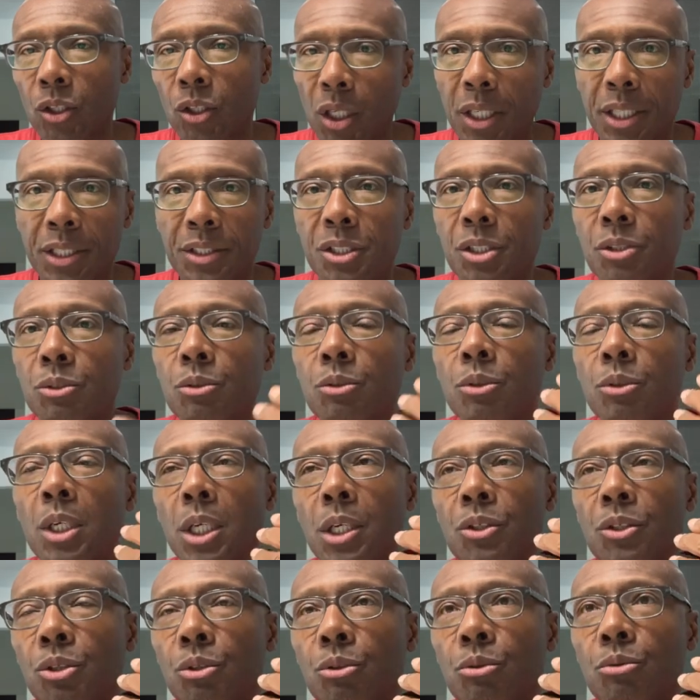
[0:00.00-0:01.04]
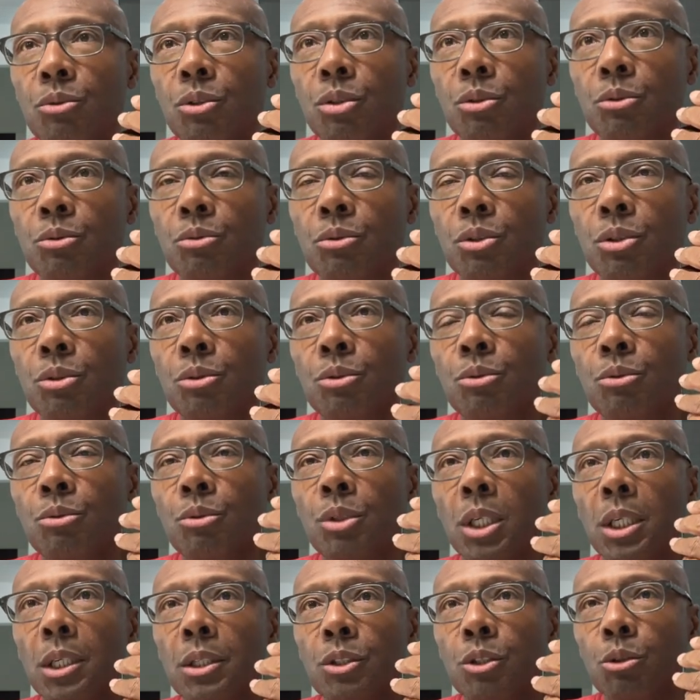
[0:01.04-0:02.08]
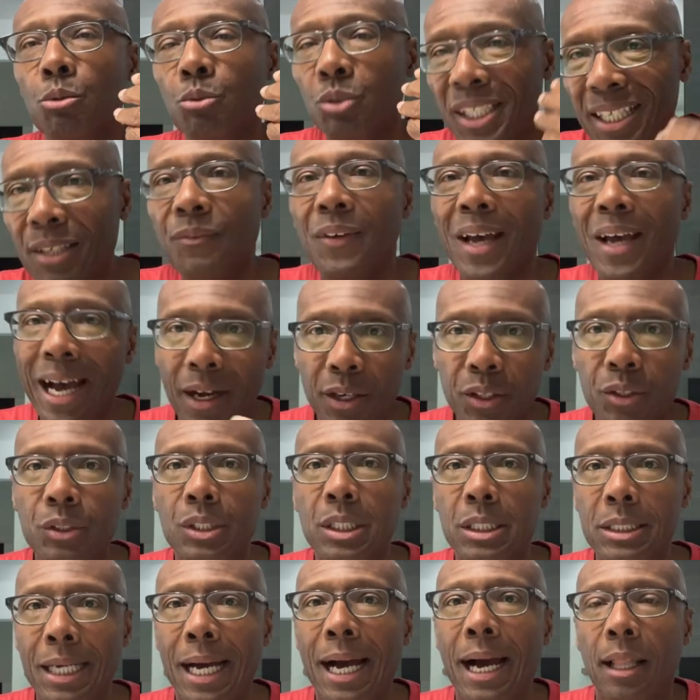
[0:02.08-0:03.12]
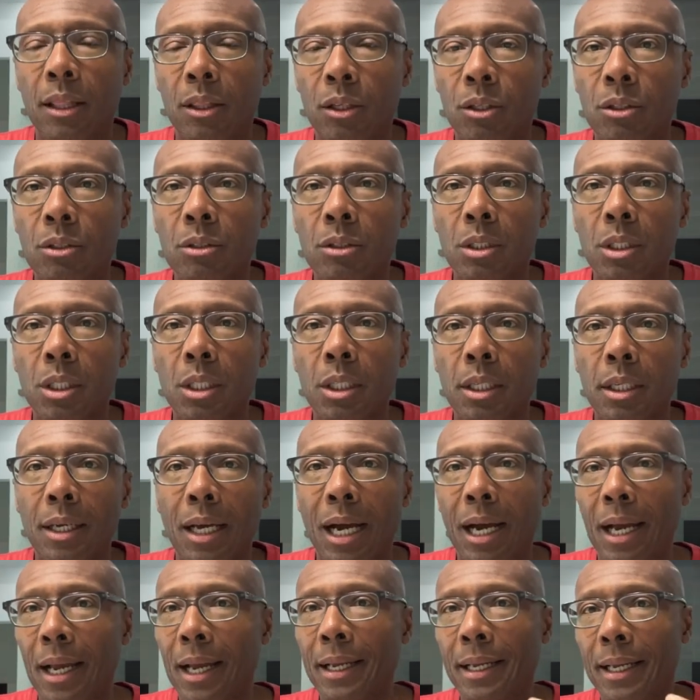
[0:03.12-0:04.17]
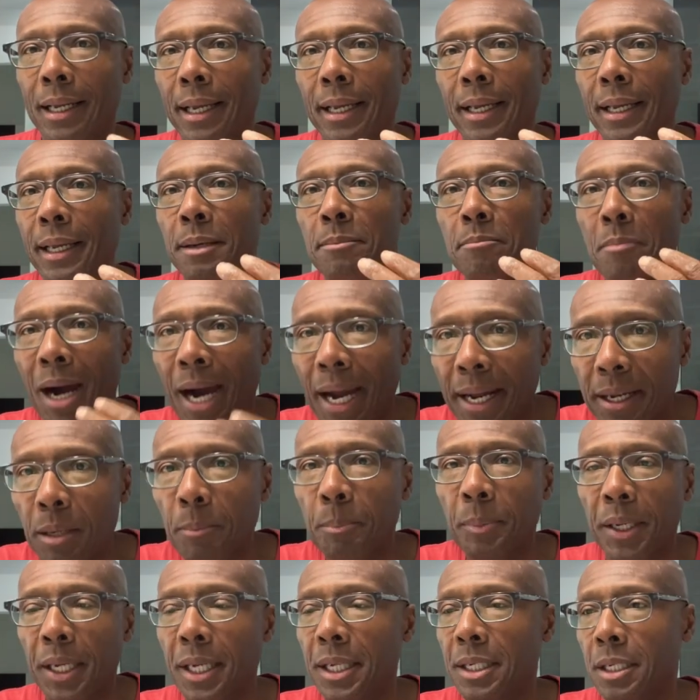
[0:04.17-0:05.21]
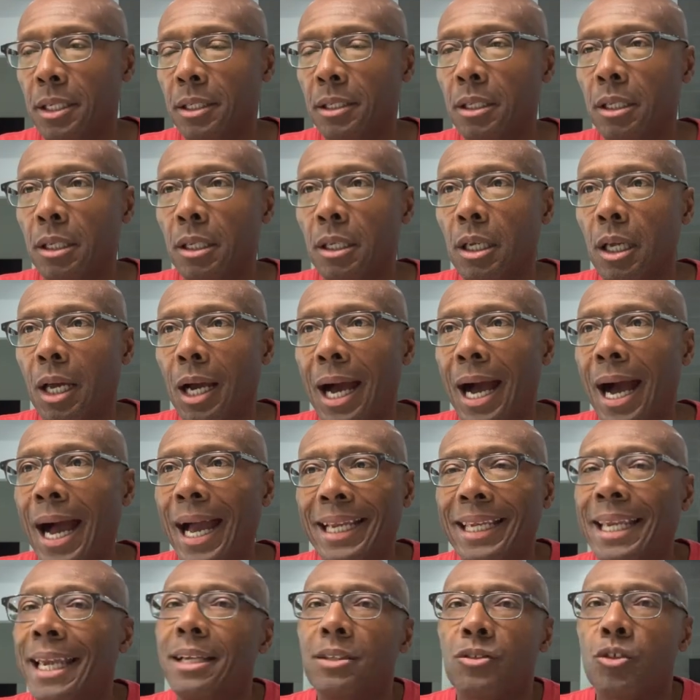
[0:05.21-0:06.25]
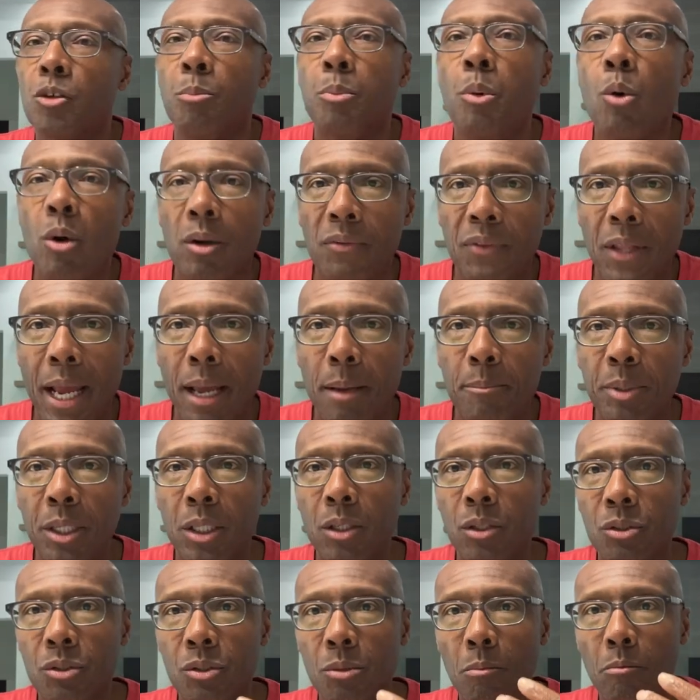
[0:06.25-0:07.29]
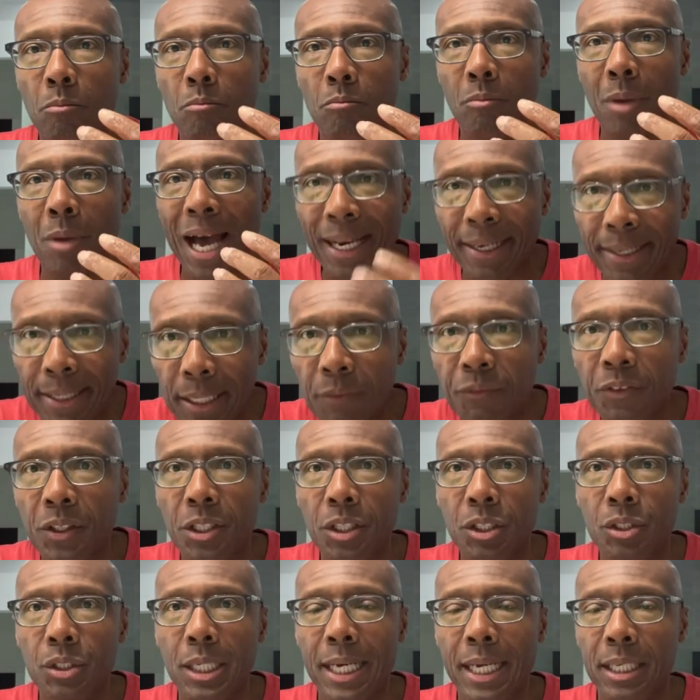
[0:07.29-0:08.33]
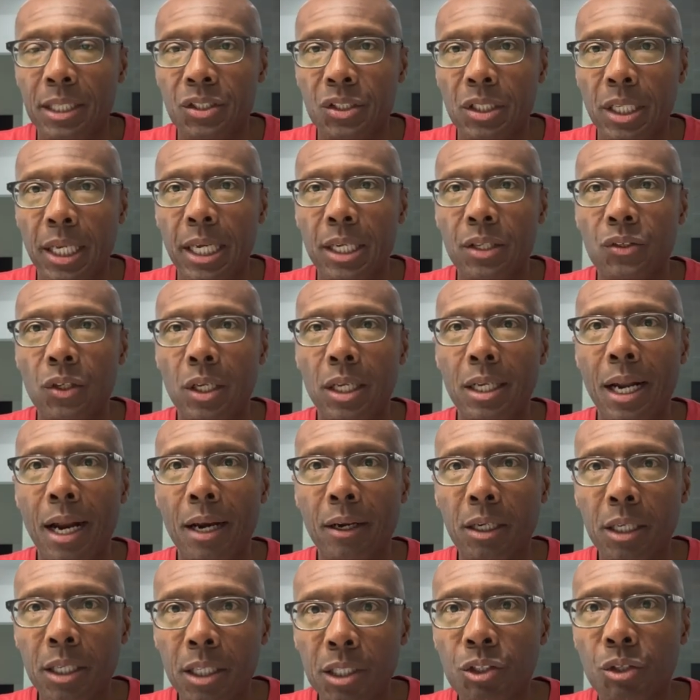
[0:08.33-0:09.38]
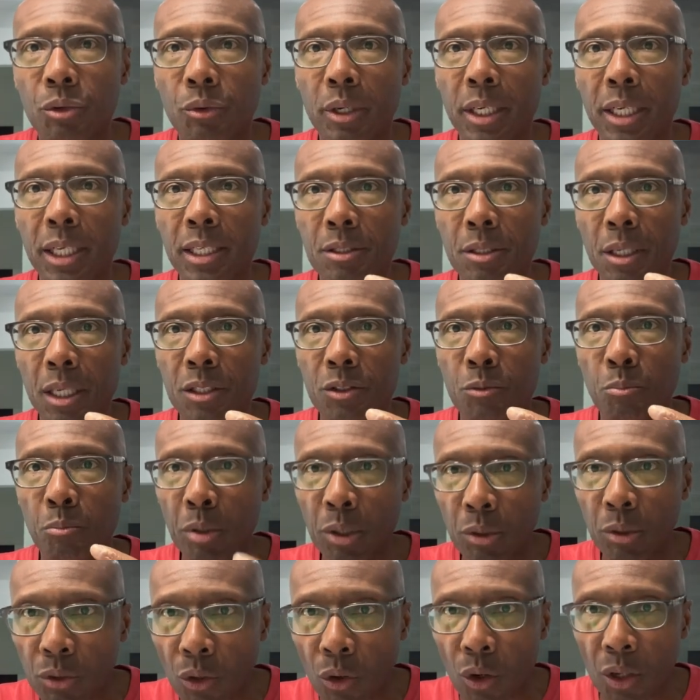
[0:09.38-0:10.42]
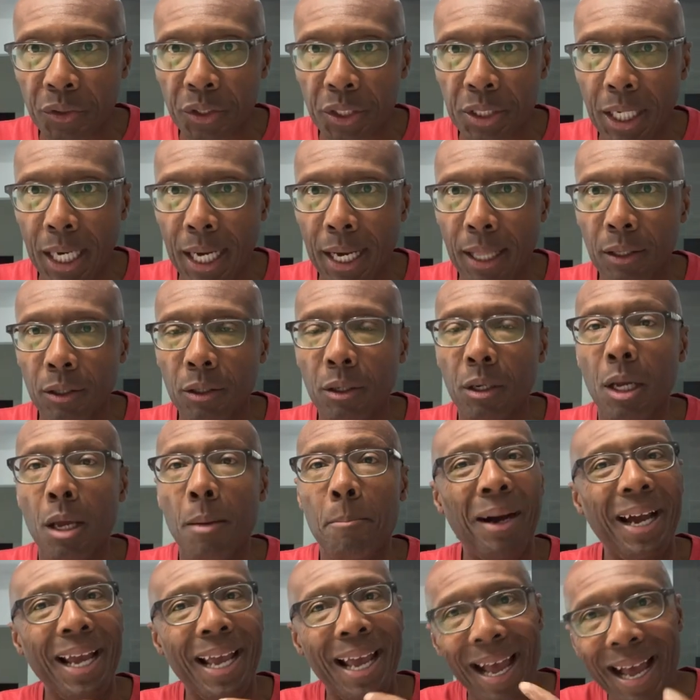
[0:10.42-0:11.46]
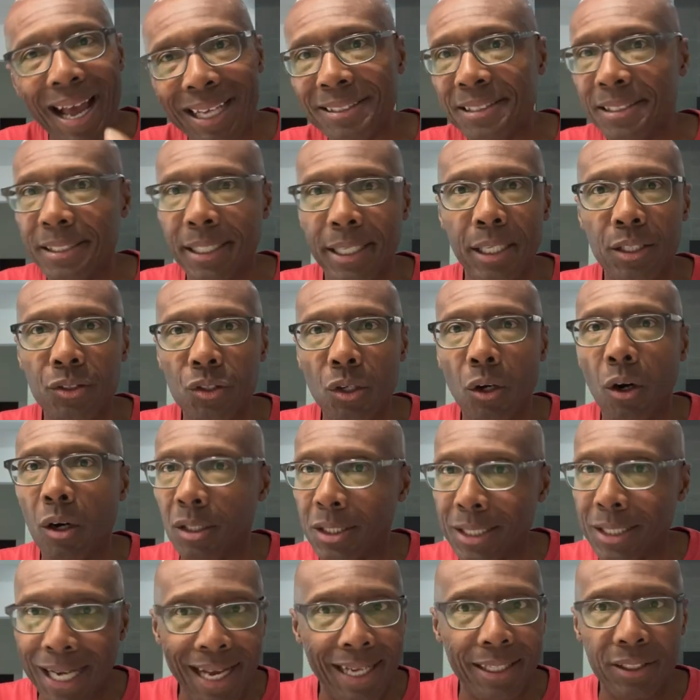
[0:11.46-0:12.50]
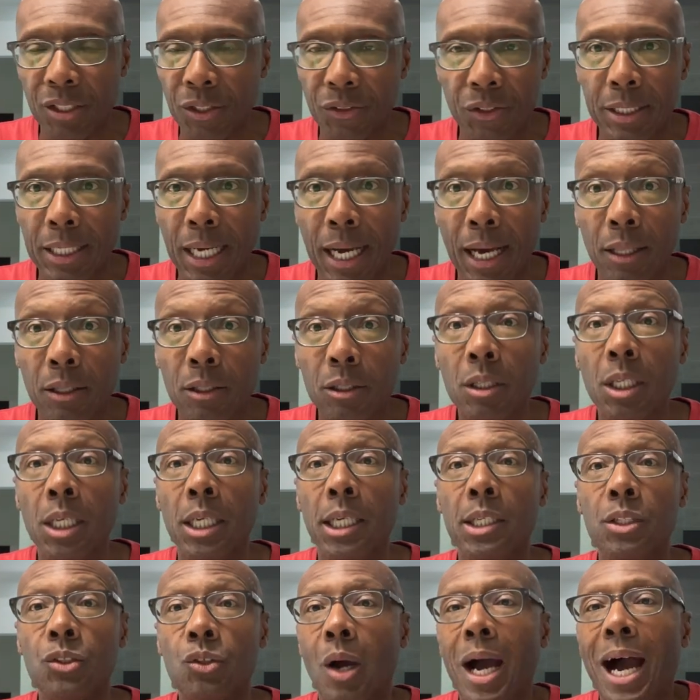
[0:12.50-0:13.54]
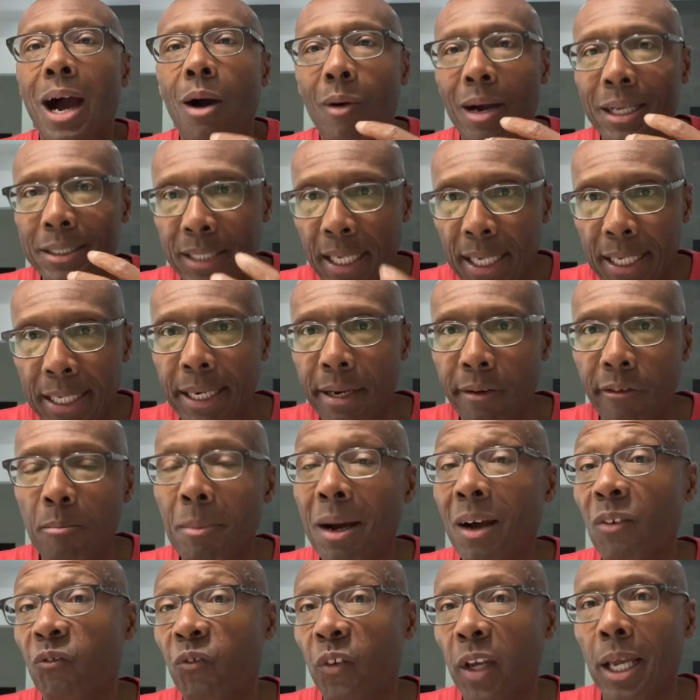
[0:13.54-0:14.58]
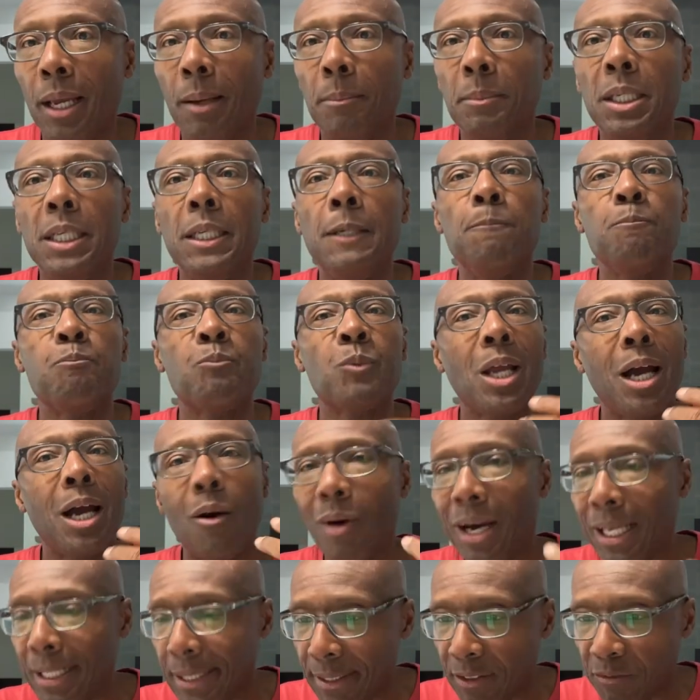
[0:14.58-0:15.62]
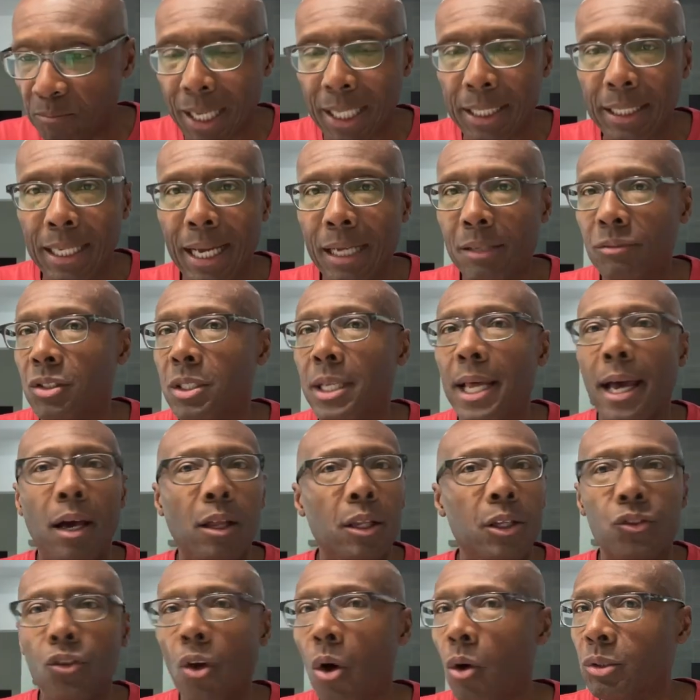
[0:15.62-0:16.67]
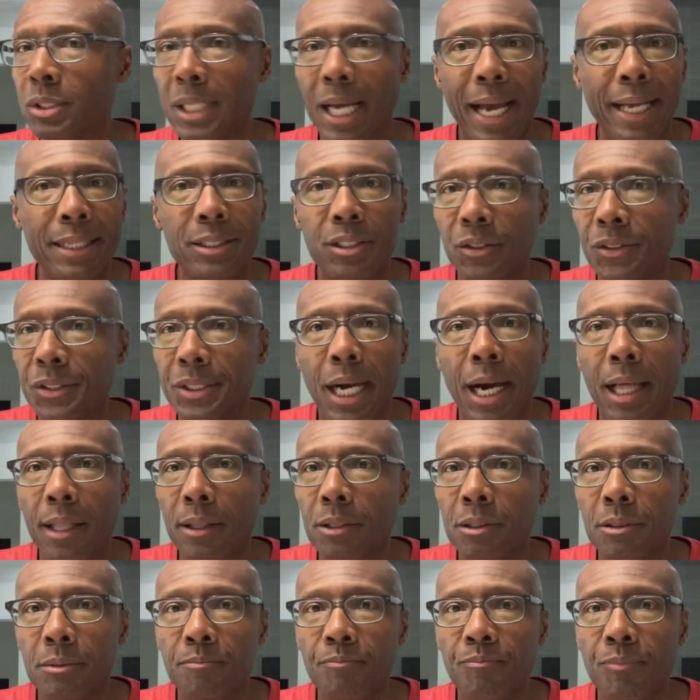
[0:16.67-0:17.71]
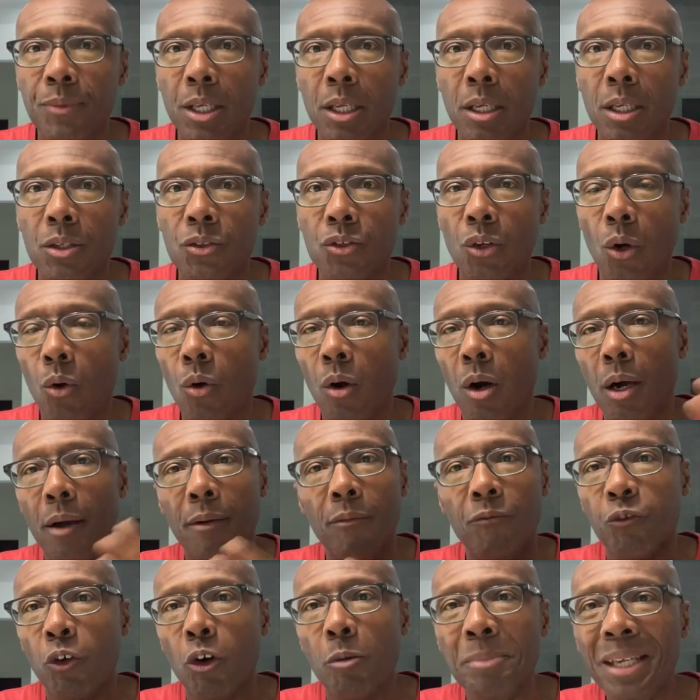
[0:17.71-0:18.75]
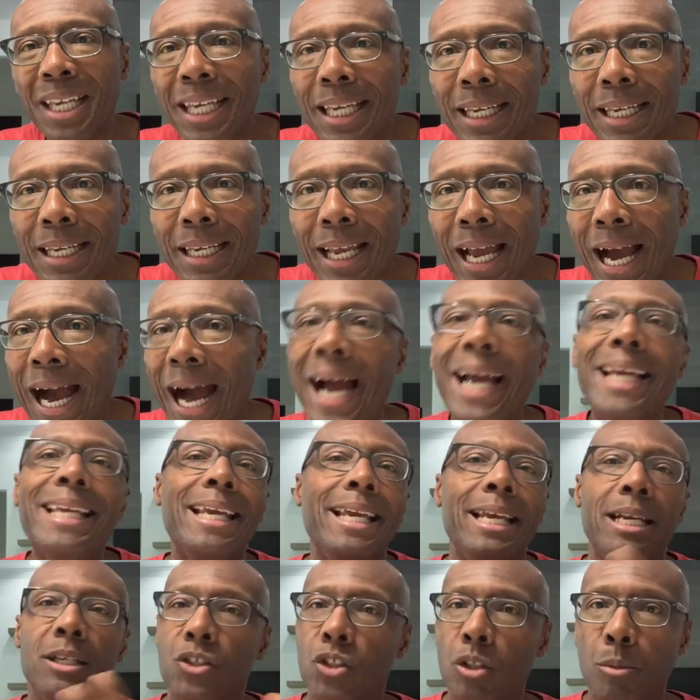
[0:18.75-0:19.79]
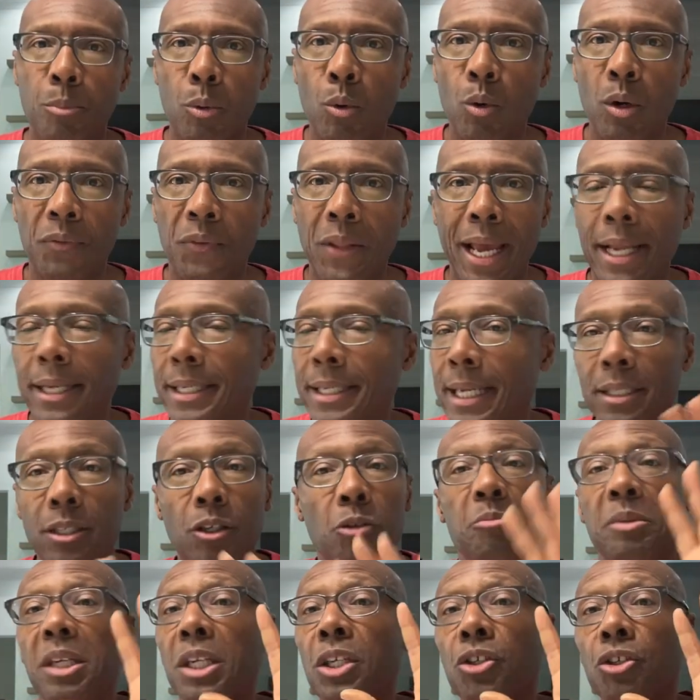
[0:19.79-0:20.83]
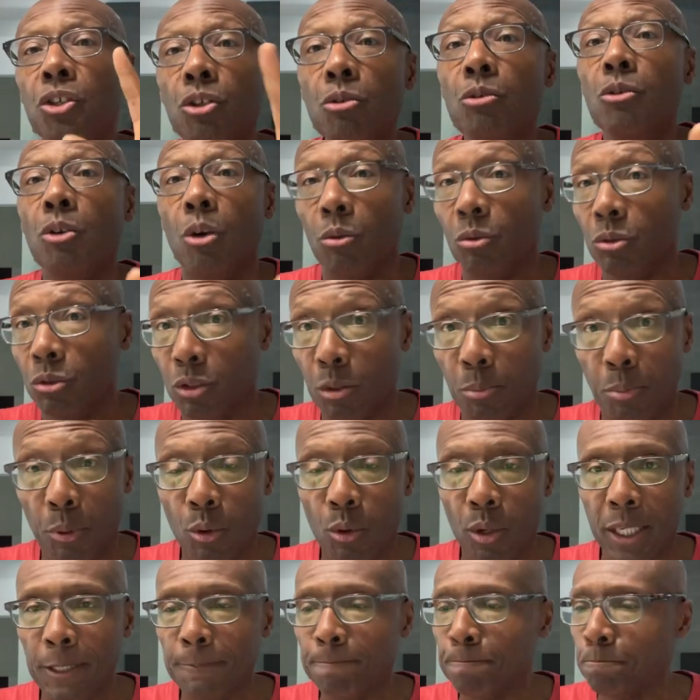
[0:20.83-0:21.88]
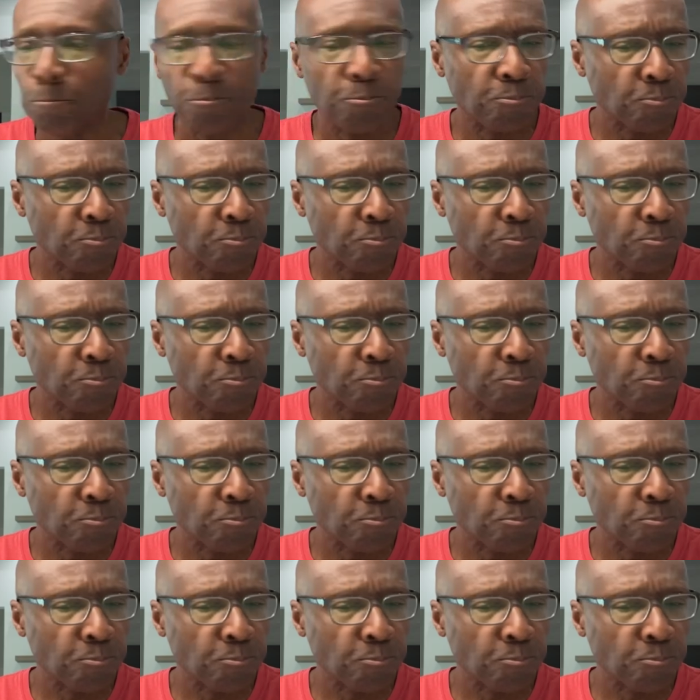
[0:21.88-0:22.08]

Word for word: looking to devalue the dollar, in my opinion, I can't support that because I live in the United States and our country is built on the dollar. My assets are tied to the dollar. So how I take care of my family, how I live my lifestyle is all tied to the dollar. So for me, I can't support that. That doesn't mean you don't support it.